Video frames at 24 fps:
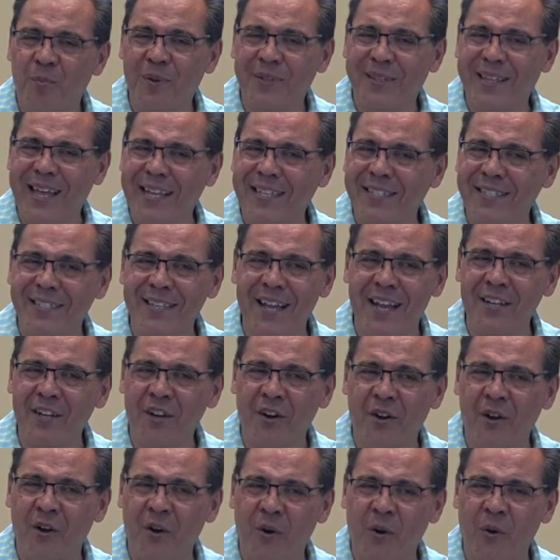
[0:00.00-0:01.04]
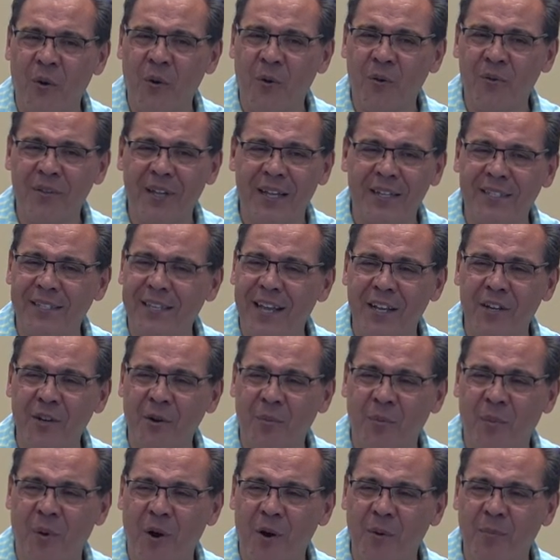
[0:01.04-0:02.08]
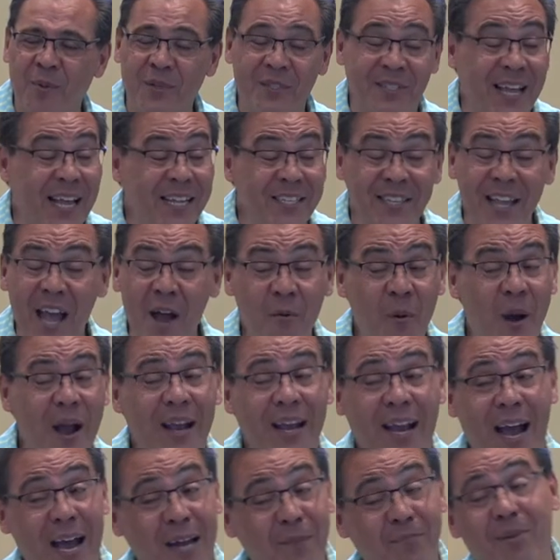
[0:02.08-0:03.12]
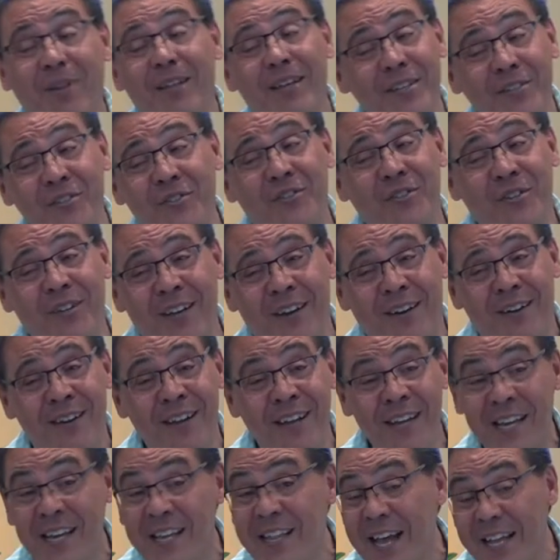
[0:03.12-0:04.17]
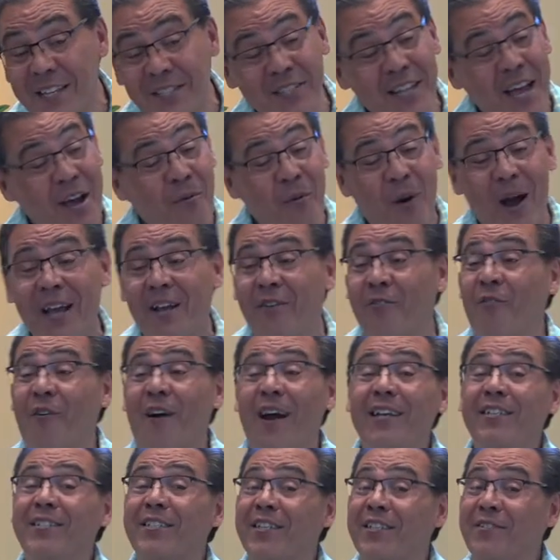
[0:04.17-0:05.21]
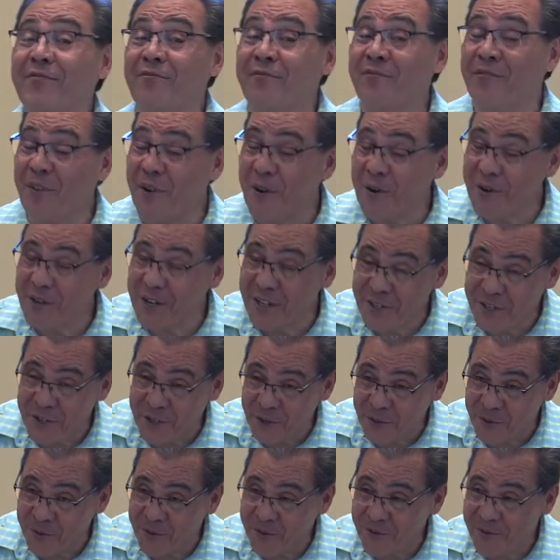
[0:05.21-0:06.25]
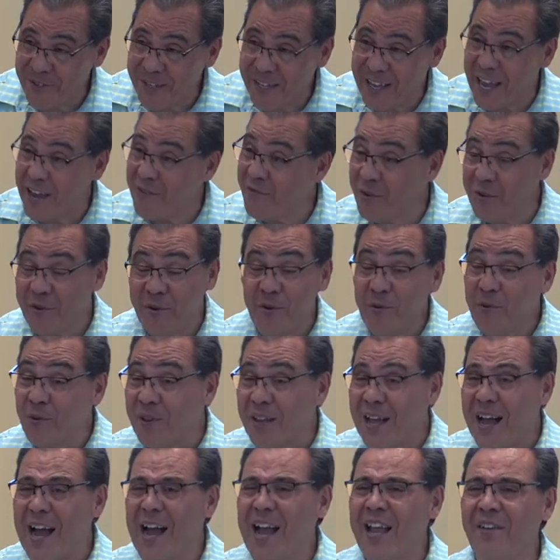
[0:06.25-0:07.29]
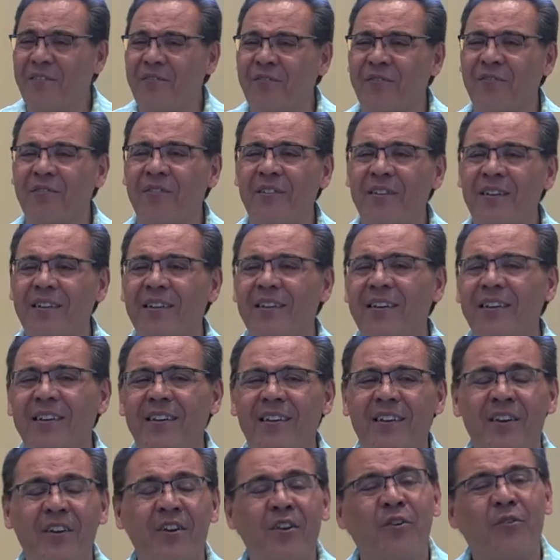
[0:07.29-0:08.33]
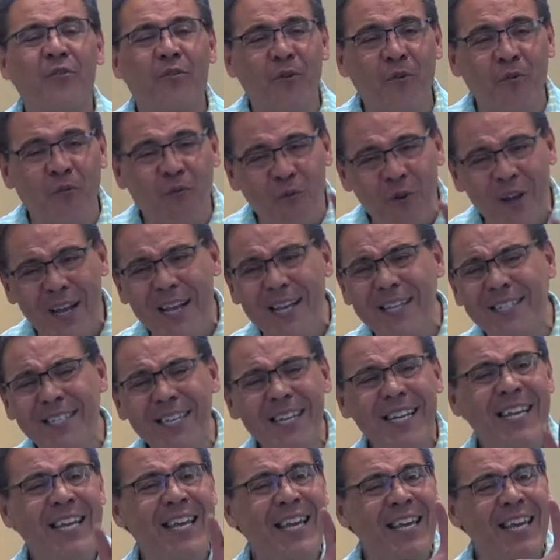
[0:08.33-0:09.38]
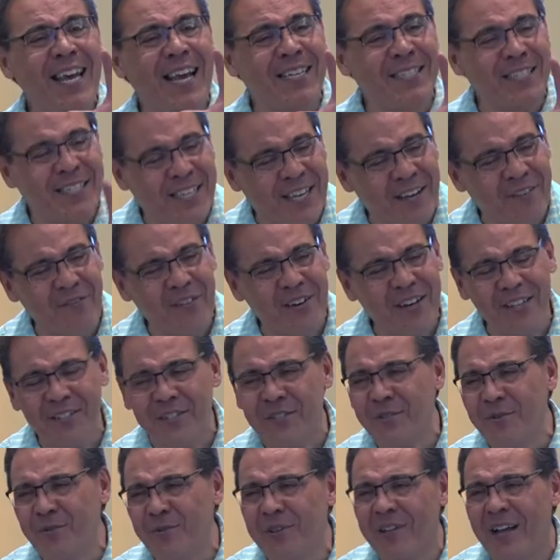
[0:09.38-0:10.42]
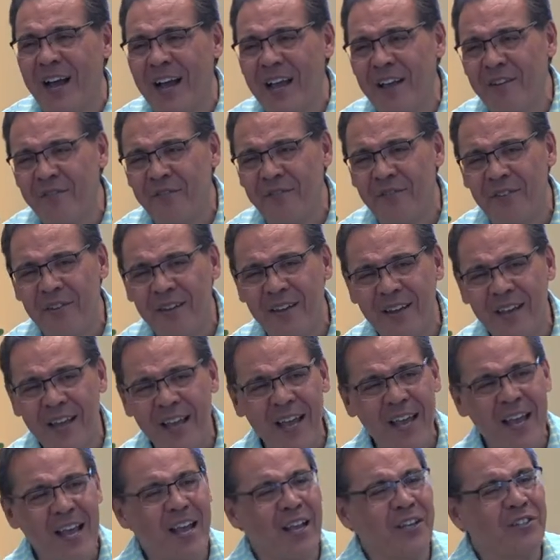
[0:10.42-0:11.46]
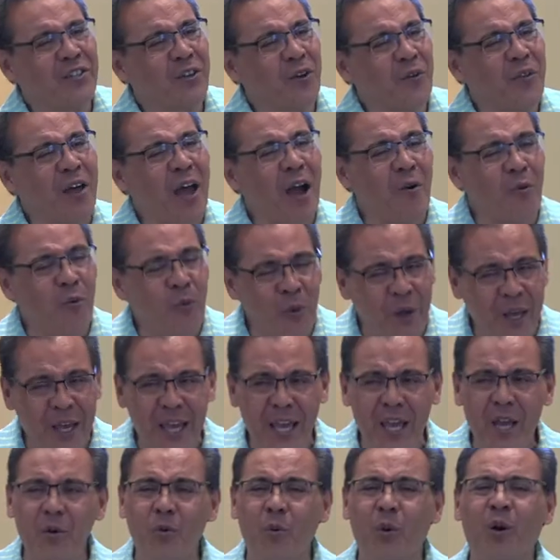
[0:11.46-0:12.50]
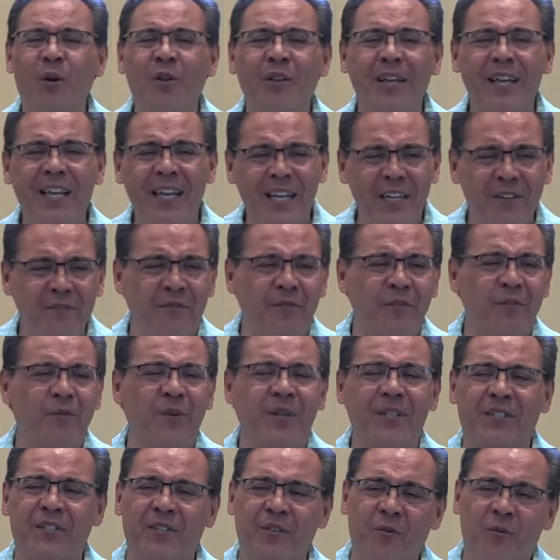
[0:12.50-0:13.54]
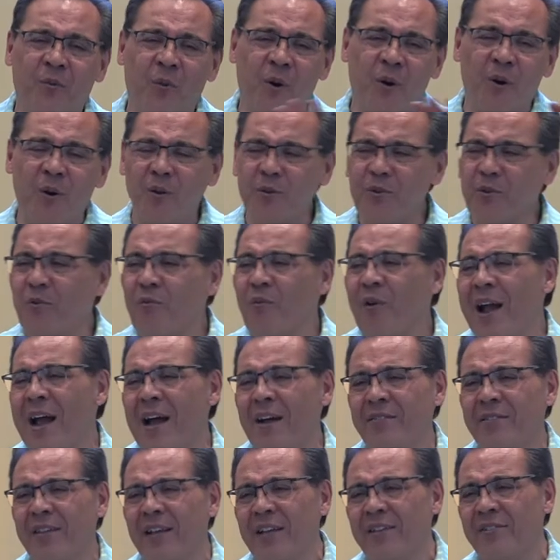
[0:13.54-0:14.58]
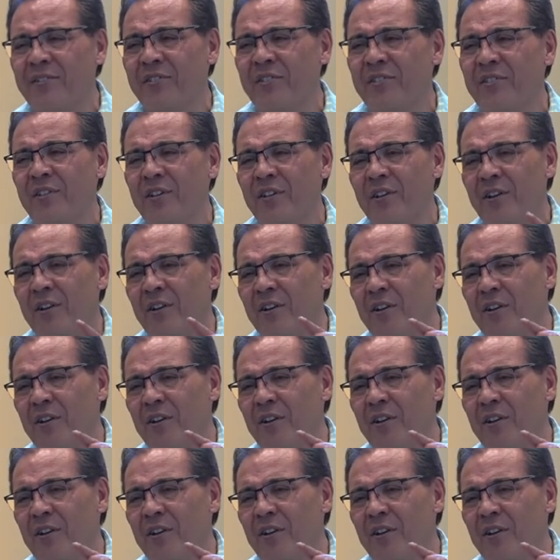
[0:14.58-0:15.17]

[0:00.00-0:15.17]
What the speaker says: But that's not your goal. That's not your purpose. That's not why God placed you here. That's not why Christ converted you, gave you new life. The reason he has given us new life is so that we will influence the world around us